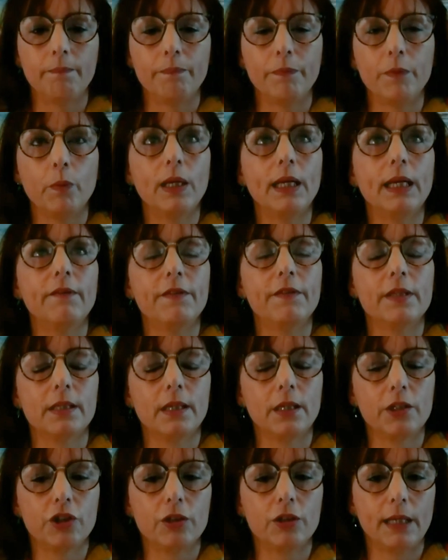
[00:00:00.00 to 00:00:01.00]
We live in
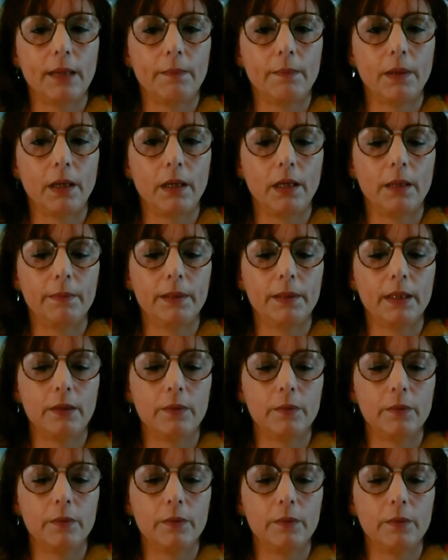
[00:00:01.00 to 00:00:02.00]
such a damp climate
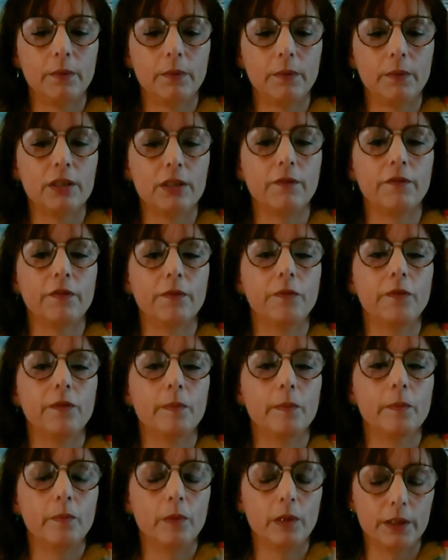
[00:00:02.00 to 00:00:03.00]
that we actually suffer from
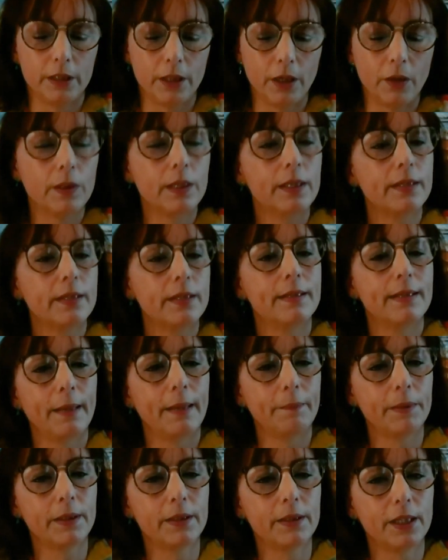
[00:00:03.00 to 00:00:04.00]
what's known as the
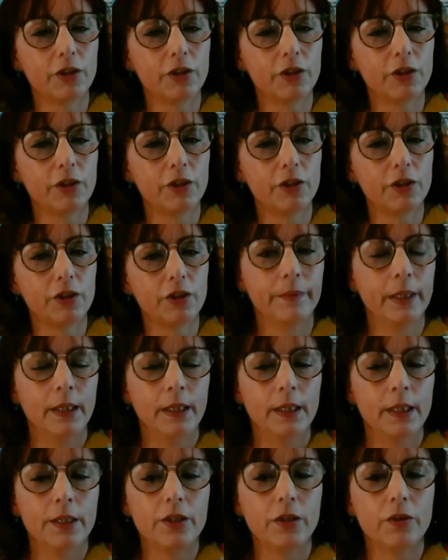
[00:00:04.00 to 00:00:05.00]
damp condition.
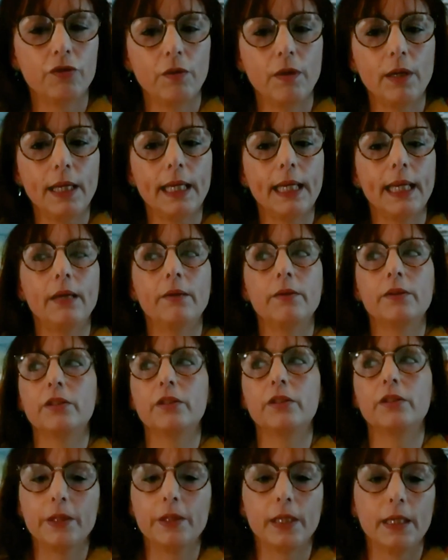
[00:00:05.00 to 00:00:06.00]
So drying out
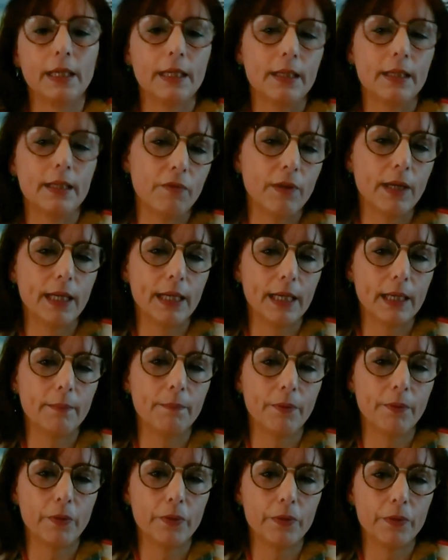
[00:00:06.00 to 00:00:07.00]
the body is
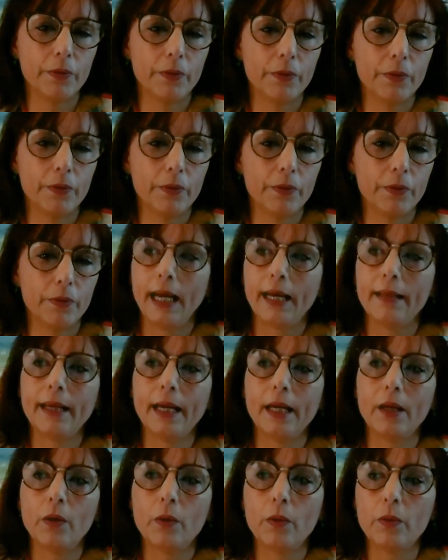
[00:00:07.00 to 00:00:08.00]
really important.
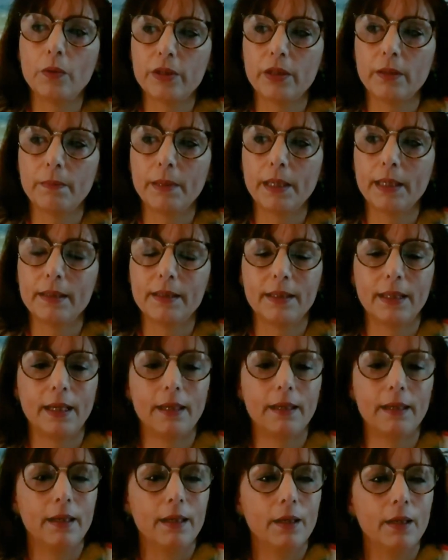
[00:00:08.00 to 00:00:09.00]
And that also means
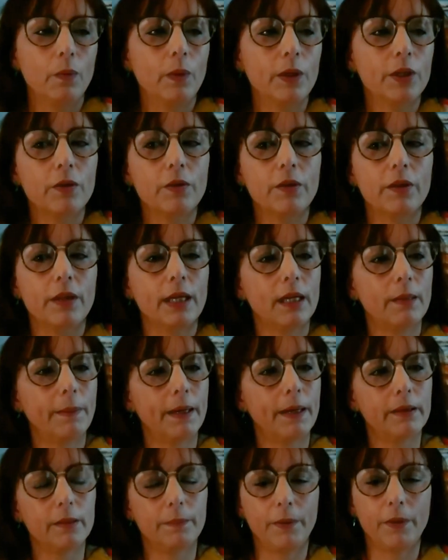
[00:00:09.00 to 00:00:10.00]
that when you think
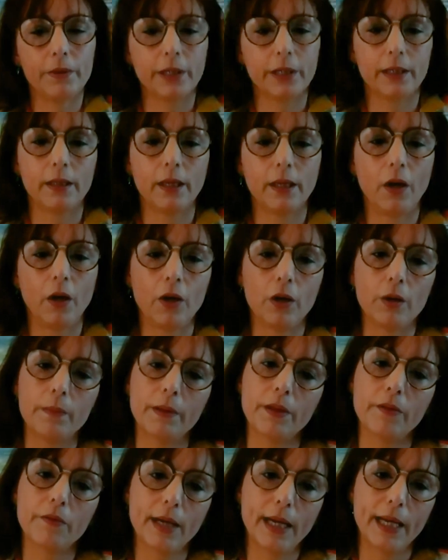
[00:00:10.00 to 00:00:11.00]
about the body and the home
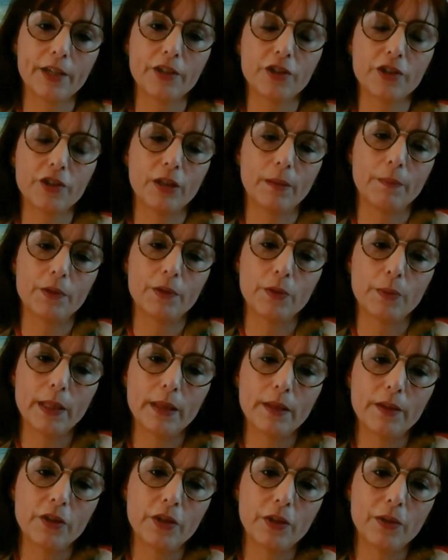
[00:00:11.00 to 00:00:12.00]
and the relationship
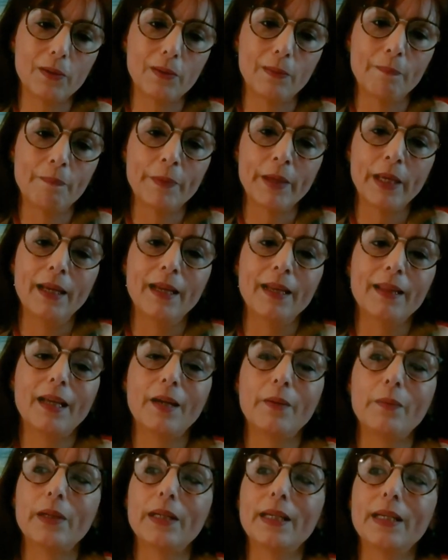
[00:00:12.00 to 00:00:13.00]
between the two,
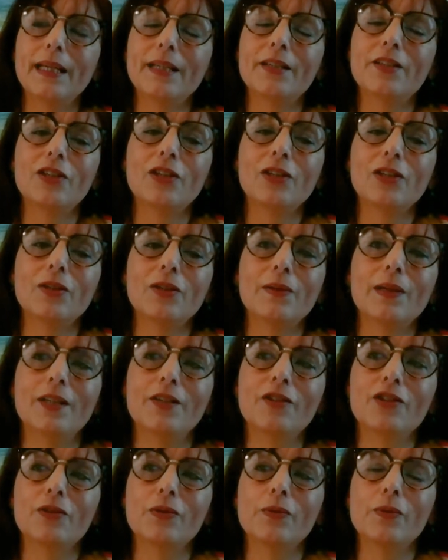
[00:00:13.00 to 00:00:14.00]
that we need to
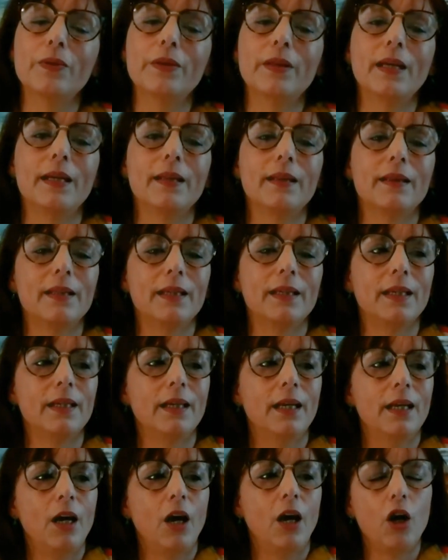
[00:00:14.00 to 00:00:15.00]
ensure that
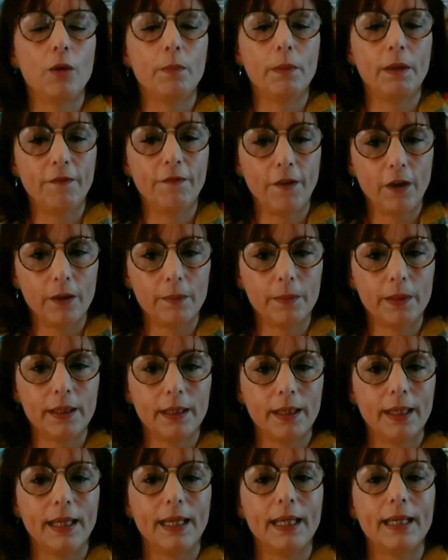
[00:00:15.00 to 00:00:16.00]
the home
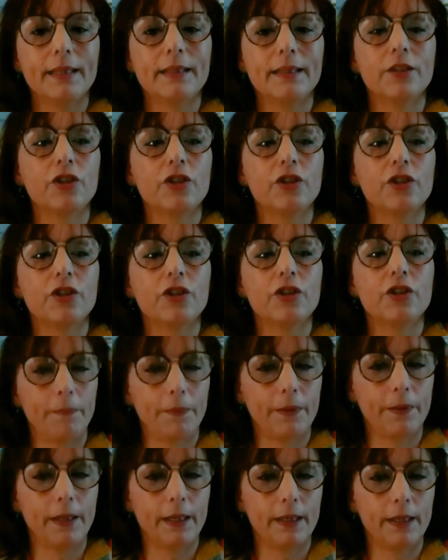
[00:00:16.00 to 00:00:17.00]
environment isn't too
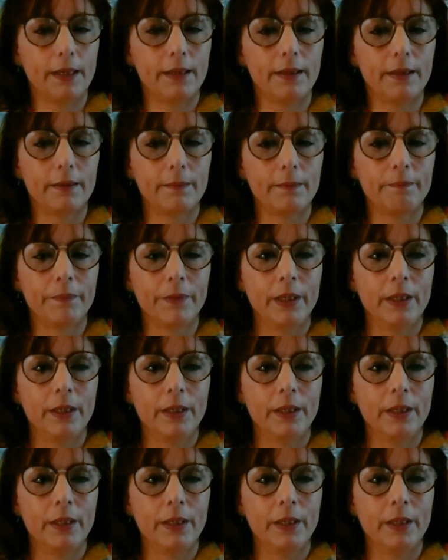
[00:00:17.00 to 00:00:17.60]
damp either.